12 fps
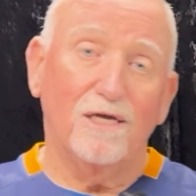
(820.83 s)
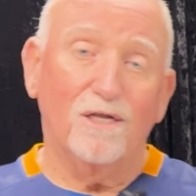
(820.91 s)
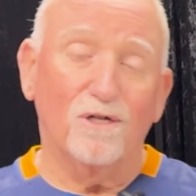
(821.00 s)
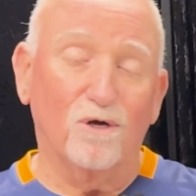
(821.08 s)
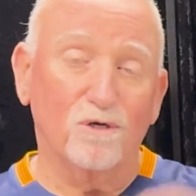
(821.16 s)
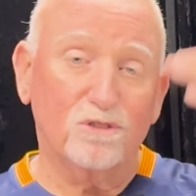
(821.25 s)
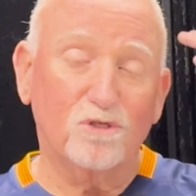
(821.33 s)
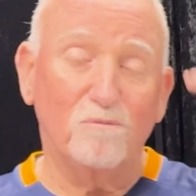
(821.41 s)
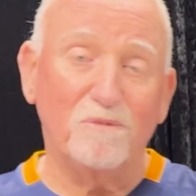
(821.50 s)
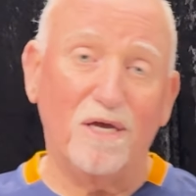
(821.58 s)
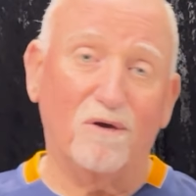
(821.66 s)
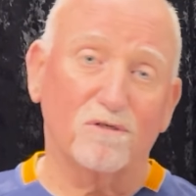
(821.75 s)
los
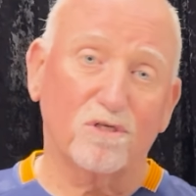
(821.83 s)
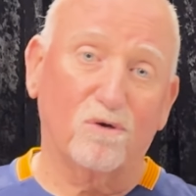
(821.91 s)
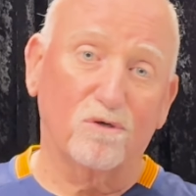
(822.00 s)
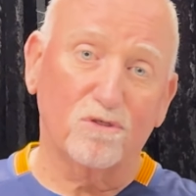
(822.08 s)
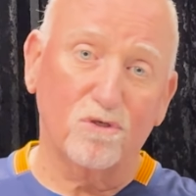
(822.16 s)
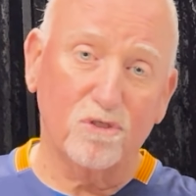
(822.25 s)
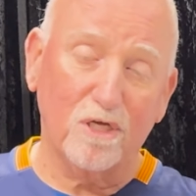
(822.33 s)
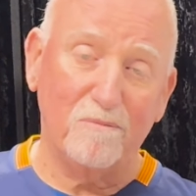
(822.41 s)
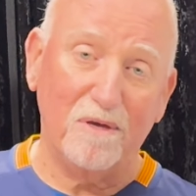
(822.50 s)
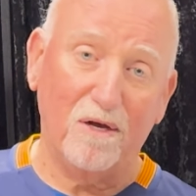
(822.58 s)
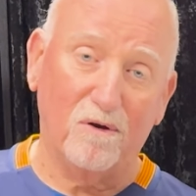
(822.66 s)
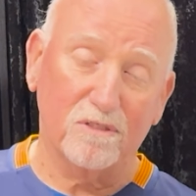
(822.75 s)
domingos con sus
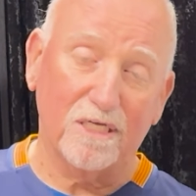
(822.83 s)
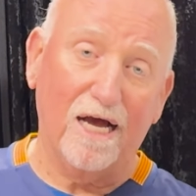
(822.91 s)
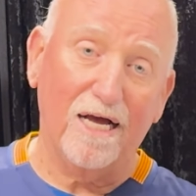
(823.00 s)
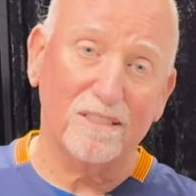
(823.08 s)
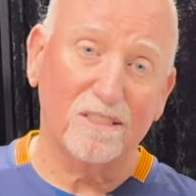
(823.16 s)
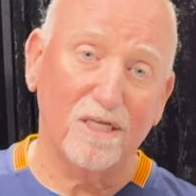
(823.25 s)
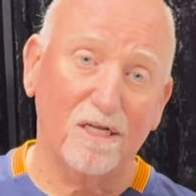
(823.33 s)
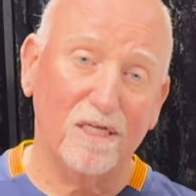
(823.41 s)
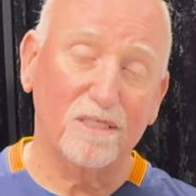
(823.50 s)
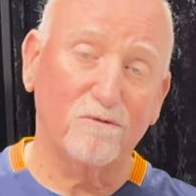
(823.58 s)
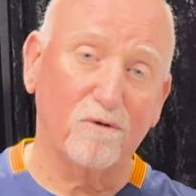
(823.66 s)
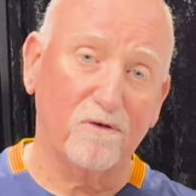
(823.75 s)
amigos on
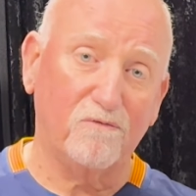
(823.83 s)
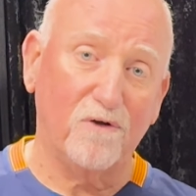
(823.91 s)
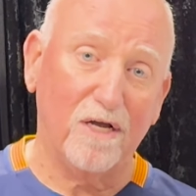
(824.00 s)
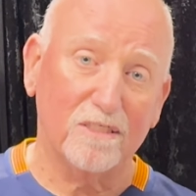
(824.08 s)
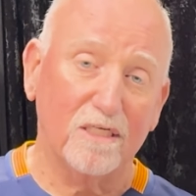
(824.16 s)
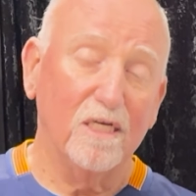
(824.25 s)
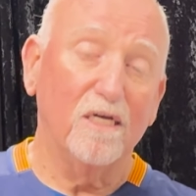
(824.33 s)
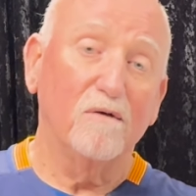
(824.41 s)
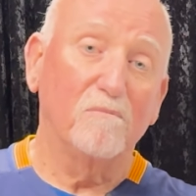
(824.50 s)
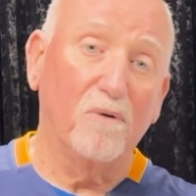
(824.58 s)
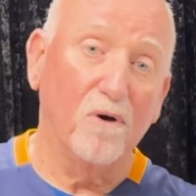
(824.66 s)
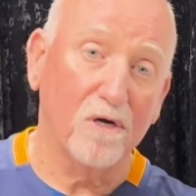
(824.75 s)
Sundays with her friends
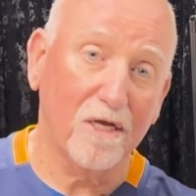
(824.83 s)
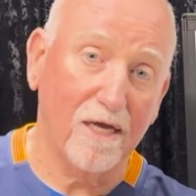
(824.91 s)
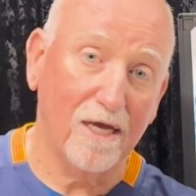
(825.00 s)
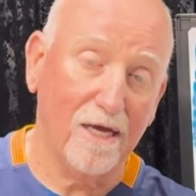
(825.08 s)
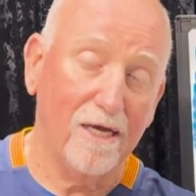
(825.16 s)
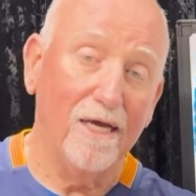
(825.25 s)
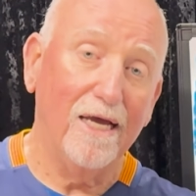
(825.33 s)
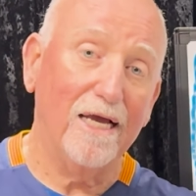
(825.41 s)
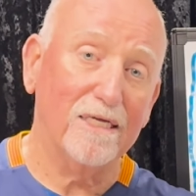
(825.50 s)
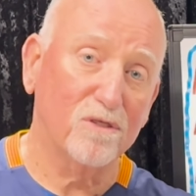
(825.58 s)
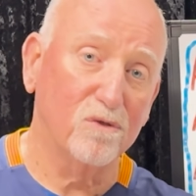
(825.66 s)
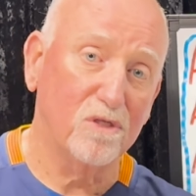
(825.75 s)
porque
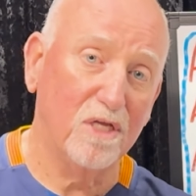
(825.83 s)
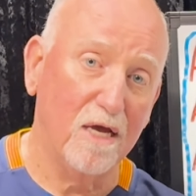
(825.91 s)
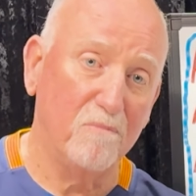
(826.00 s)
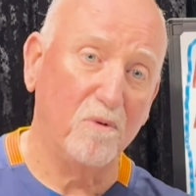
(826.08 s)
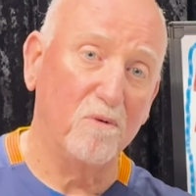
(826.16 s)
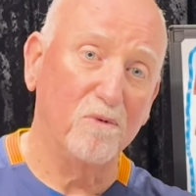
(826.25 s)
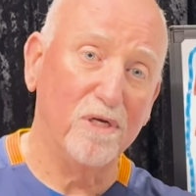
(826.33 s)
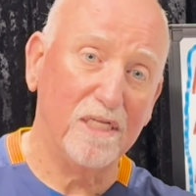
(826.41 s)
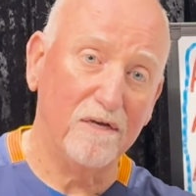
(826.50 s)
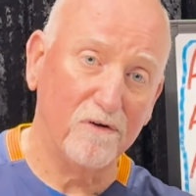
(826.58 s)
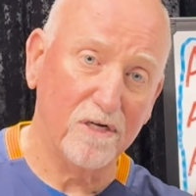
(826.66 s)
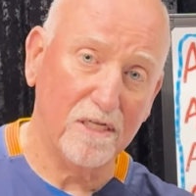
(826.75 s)
es un tiempo muy
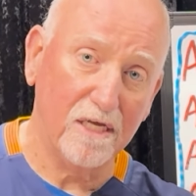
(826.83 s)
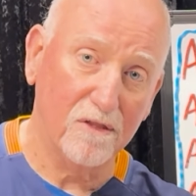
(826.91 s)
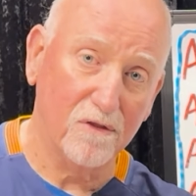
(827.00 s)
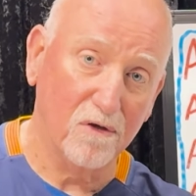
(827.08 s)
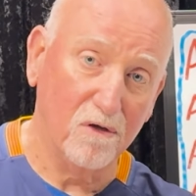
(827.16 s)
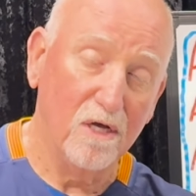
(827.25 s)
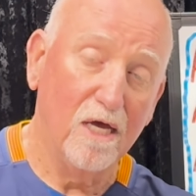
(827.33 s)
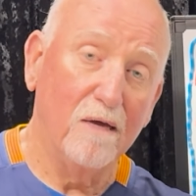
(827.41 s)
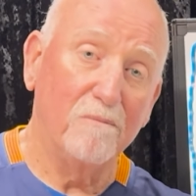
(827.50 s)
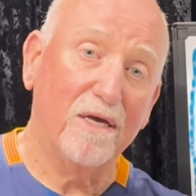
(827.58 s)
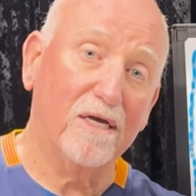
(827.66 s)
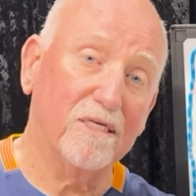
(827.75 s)
divertido,
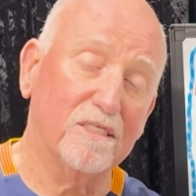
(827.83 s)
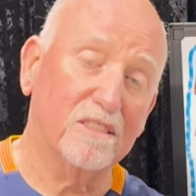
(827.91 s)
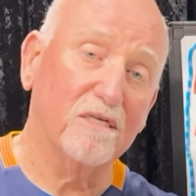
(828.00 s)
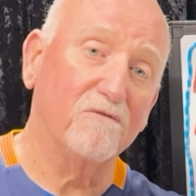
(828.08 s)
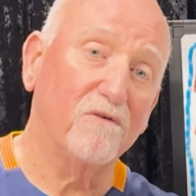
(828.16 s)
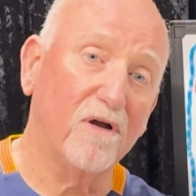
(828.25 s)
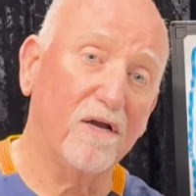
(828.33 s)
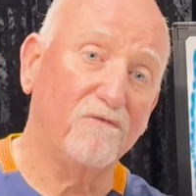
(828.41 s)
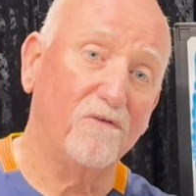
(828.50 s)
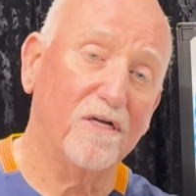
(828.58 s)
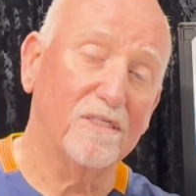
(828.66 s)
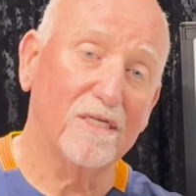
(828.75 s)
because it's a very
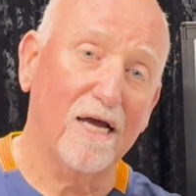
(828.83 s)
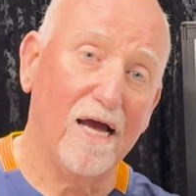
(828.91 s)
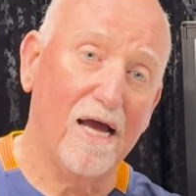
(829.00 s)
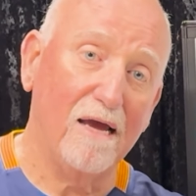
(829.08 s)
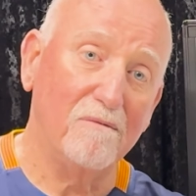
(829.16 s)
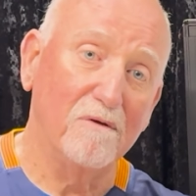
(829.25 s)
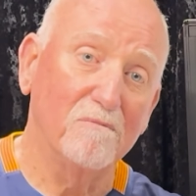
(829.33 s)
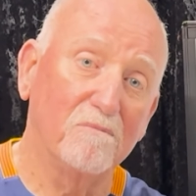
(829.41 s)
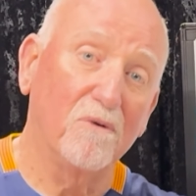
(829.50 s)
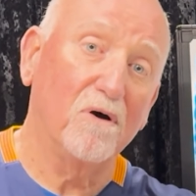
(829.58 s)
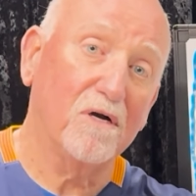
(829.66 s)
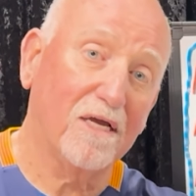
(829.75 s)
fun time,
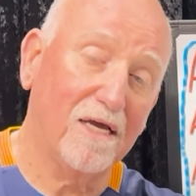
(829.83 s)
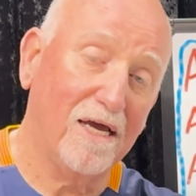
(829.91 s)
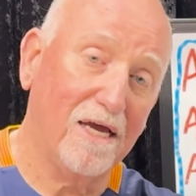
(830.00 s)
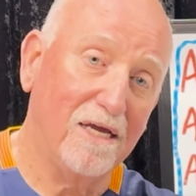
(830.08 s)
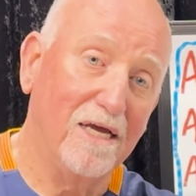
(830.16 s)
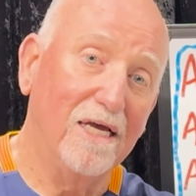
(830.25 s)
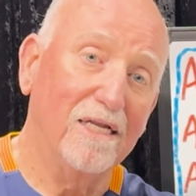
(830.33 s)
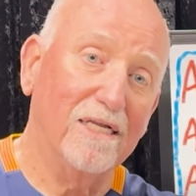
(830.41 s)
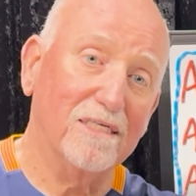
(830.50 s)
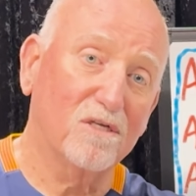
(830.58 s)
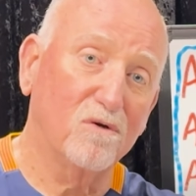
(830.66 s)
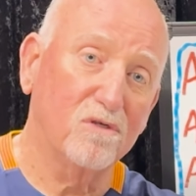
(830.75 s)
porque
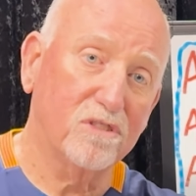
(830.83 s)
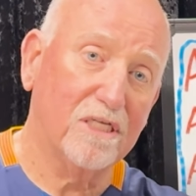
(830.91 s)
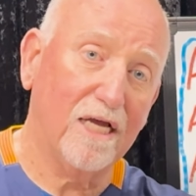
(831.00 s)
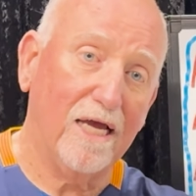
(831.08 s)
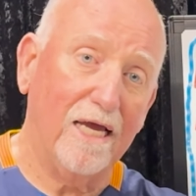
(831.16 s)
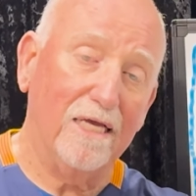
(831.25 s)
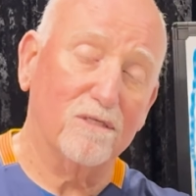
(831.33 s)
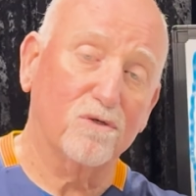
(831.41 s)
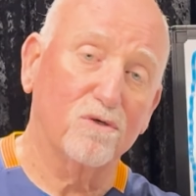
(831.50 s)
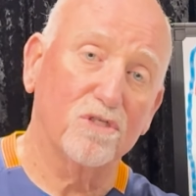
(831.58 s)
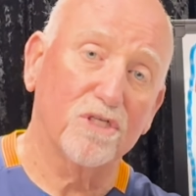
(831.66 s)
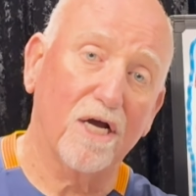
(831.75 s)
les gusta
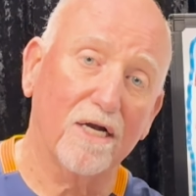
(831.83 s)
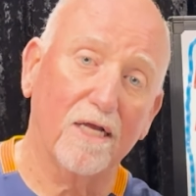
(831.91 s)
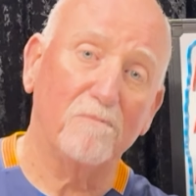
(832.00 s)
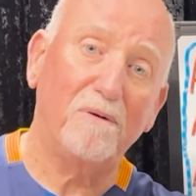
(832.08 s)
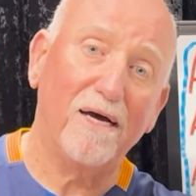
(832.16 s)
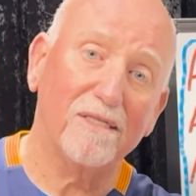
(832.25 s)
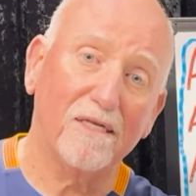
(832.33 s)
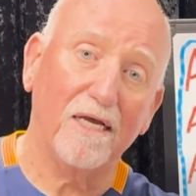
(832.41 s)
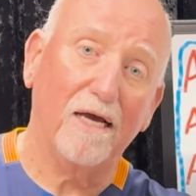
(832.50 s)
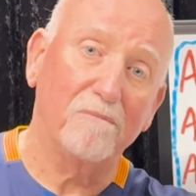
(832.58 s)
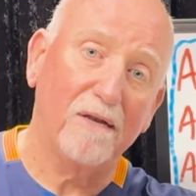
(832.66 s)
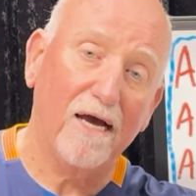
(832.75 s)
escuchar al Padre
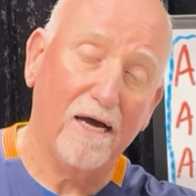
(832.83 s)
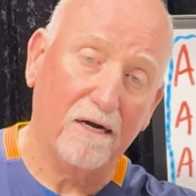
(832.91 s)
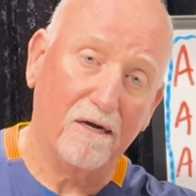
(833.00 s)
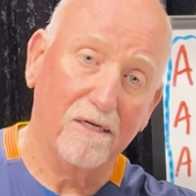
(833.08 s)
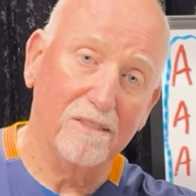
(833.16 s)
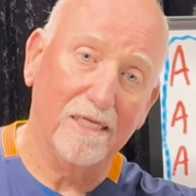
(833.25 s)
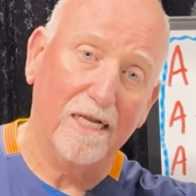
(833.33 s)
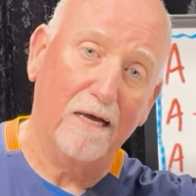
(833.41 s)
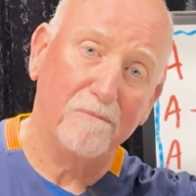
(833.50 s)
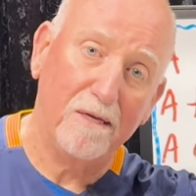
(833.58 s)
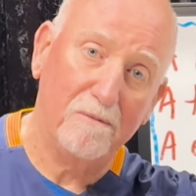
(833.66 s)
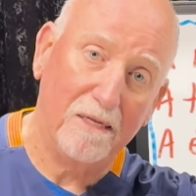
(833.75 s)
hablar de la
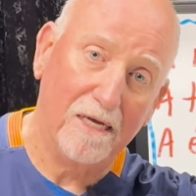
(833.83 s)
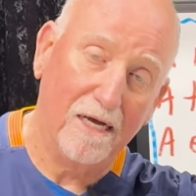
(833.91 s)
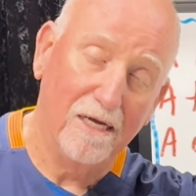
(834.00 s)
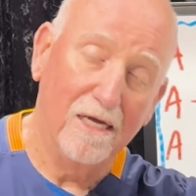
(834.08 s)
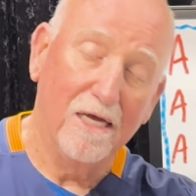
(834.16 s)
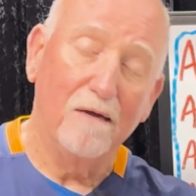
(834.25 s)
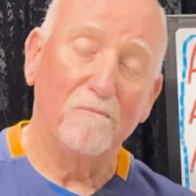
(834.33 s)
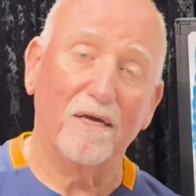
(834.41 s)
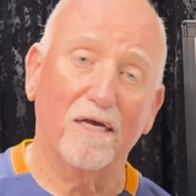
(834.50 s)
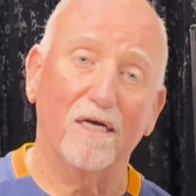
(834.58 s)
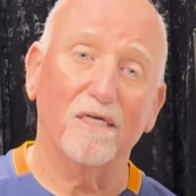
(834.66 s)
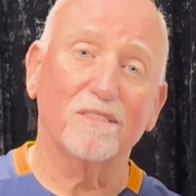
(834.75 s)
Biblia,
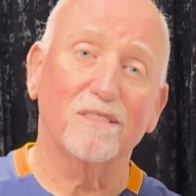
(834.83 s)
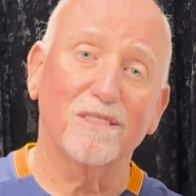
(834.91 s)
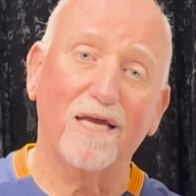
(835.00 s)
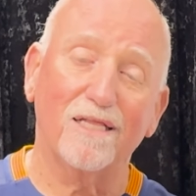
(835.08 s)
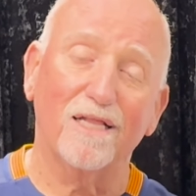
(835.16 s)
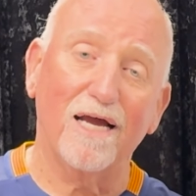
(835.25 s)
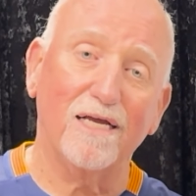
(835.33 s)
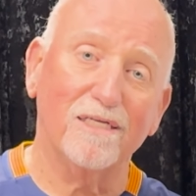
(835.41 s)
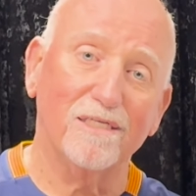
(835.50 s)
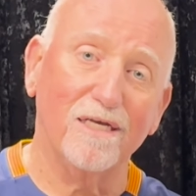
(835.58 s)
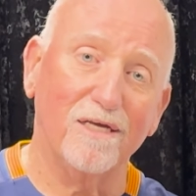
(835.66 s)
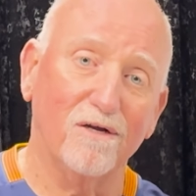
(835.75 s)
because they like
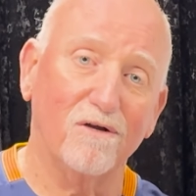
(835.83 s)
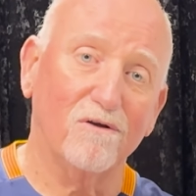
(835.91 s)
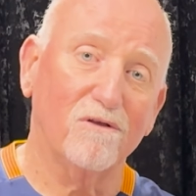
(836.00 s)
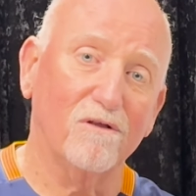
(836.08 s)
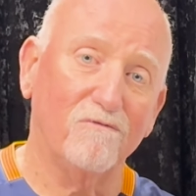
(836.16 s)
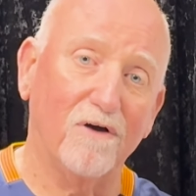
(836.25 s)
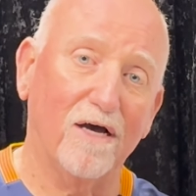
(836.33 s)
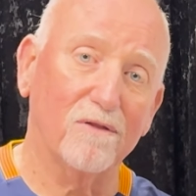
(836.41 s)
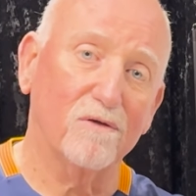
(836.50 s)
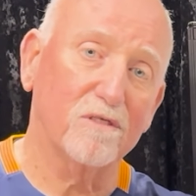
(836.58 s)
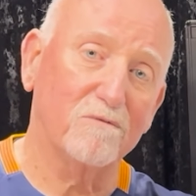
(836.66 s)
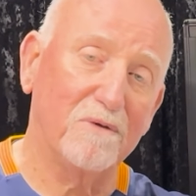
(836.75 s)
to hear the
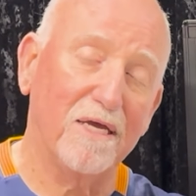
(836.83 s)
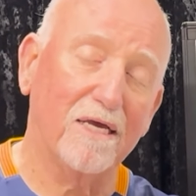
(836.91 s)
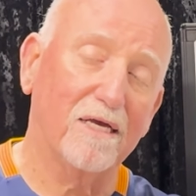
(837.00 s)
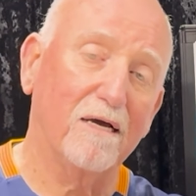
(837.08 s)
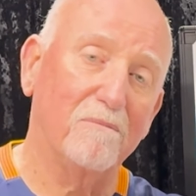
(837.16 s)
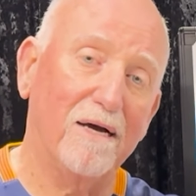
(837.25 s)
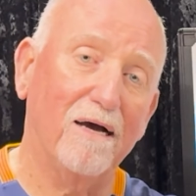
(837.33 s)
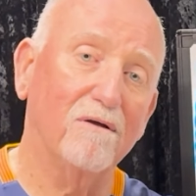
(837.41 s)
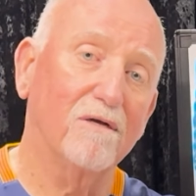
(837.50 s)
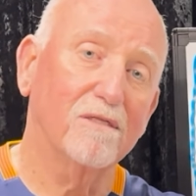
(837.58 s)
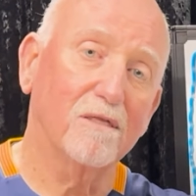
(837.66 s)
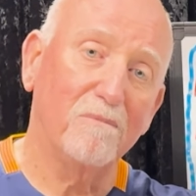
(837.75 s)
Father speak about
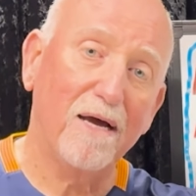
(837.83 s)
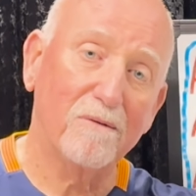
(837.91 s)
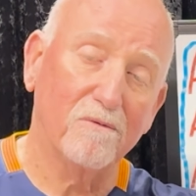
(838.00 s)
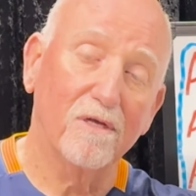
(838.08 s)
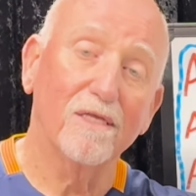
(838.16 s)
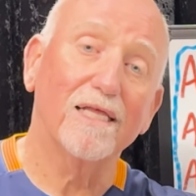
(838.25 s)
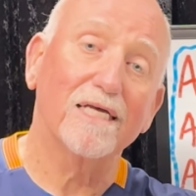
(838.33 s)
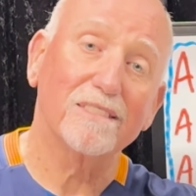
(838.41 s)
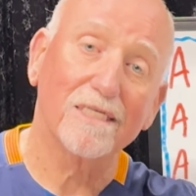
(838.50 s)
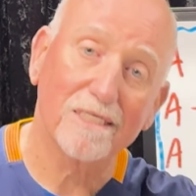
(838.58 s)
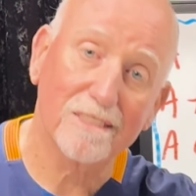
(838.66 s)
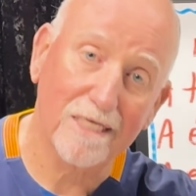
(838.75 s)
the Bible. That's
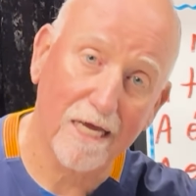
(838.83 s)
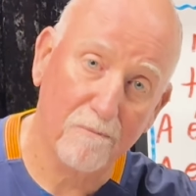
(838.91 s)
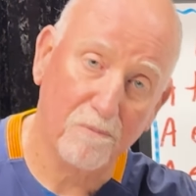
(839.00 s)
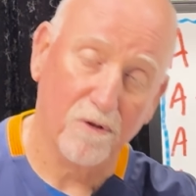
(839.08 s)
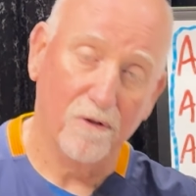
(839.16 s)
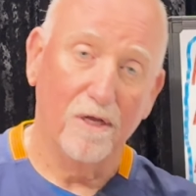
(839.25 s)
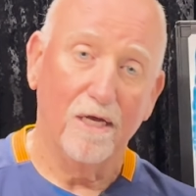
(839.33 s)
an example.